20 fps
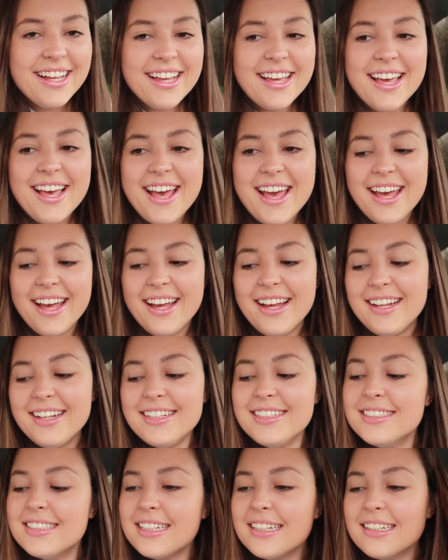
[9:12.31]

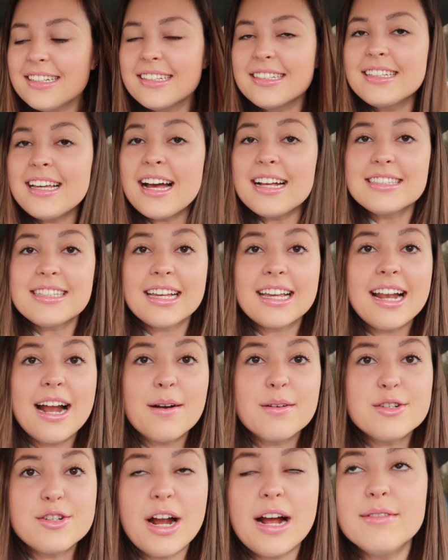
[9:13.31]
And yeah, it's like an
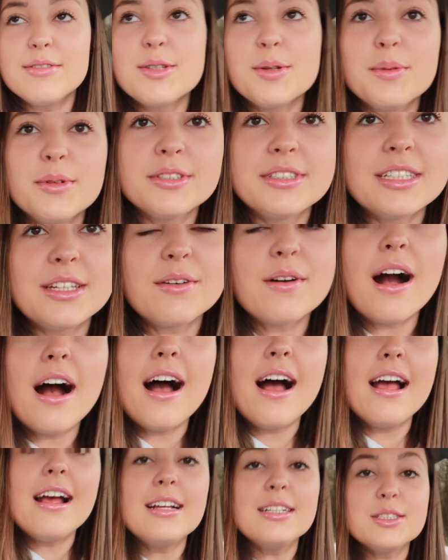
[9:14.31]
hour drive, so we'll see you
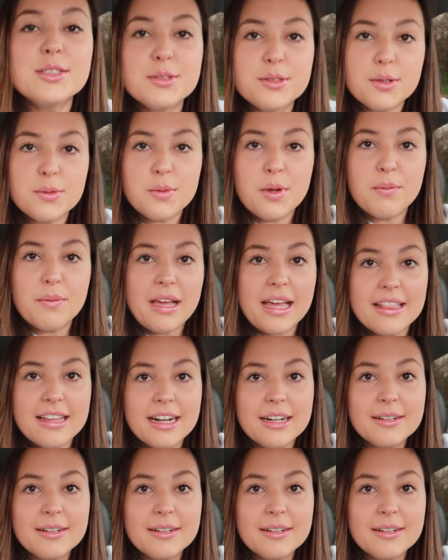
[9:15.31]
guys when we get